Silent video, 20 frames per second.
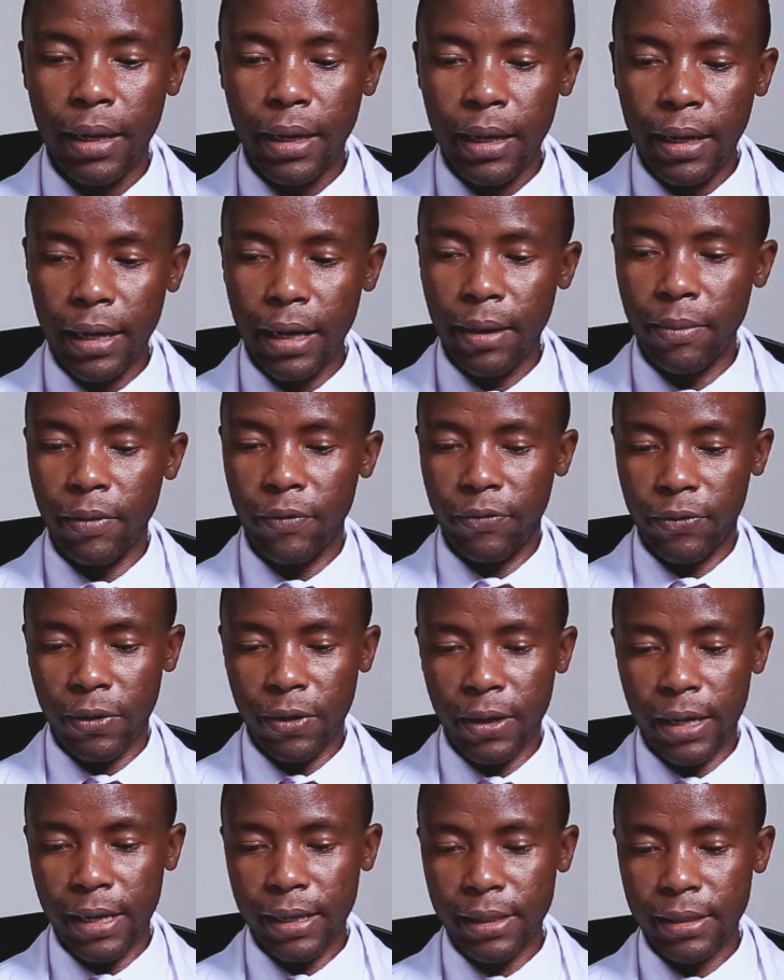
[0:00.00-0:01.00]
Here
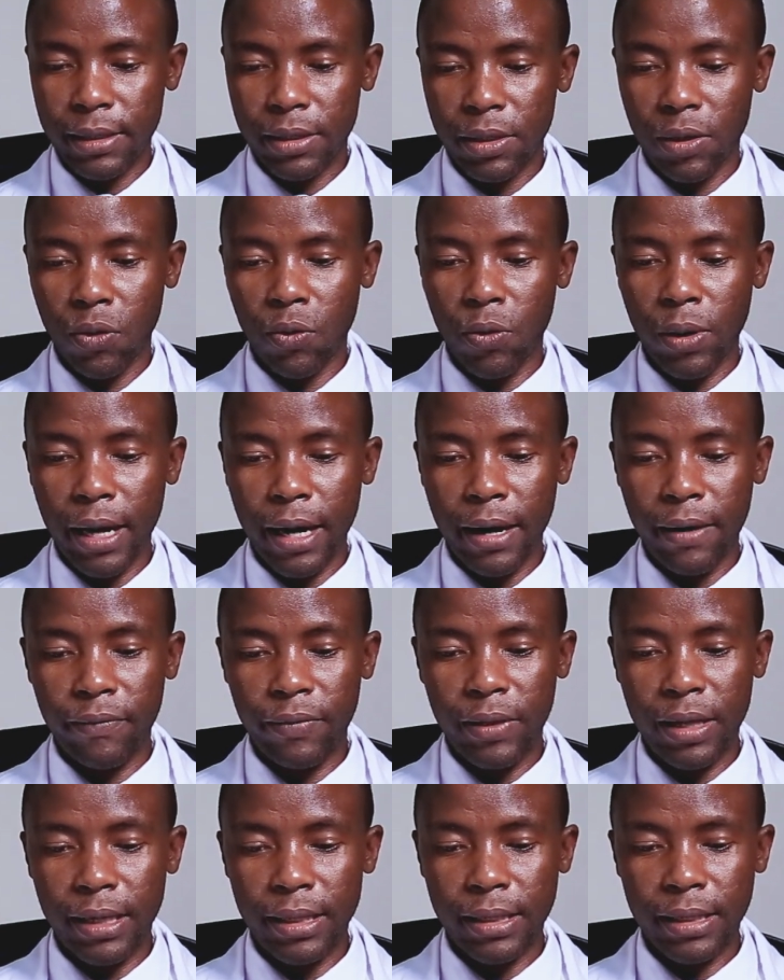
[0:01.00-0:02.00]
before us, we
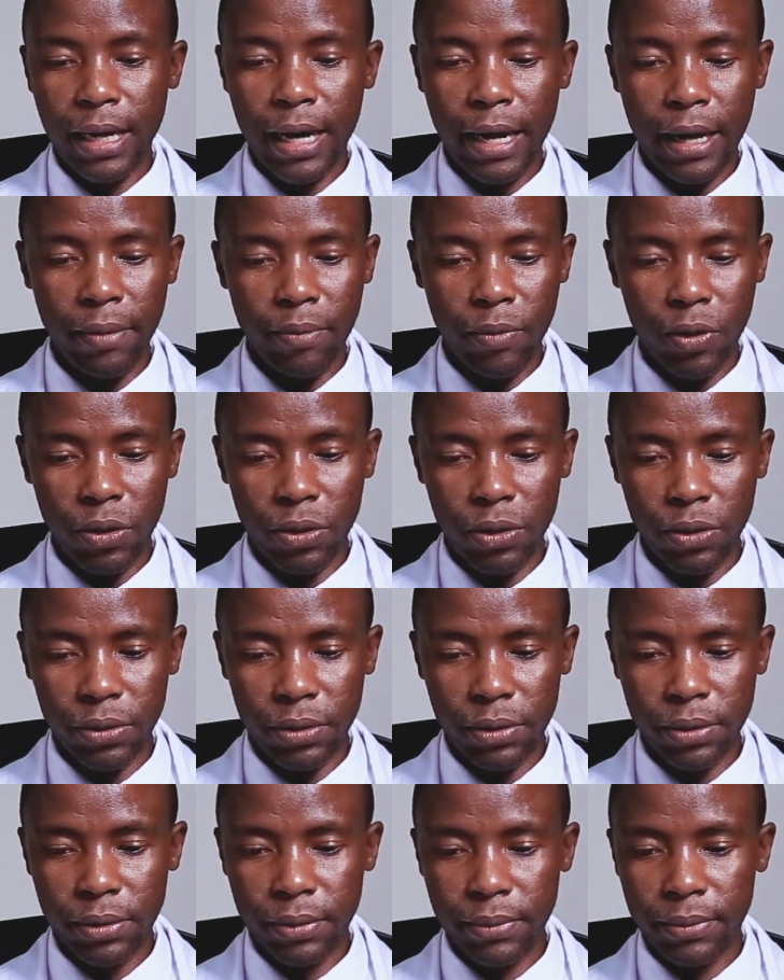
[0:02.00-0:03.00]
have these eye
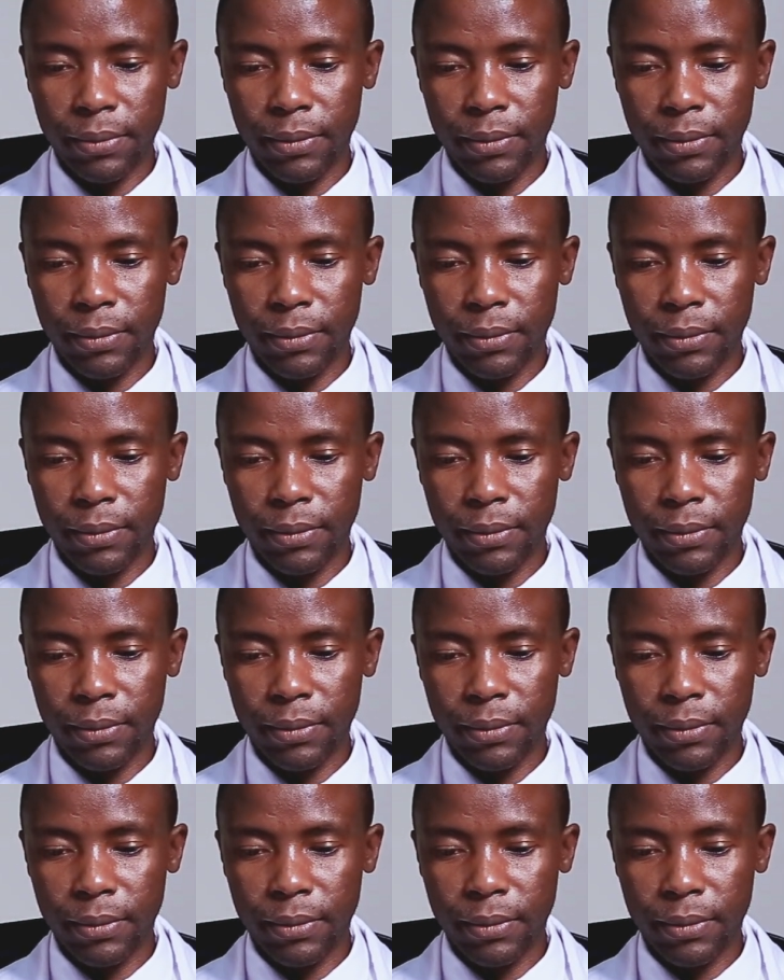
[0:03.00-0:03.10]
models,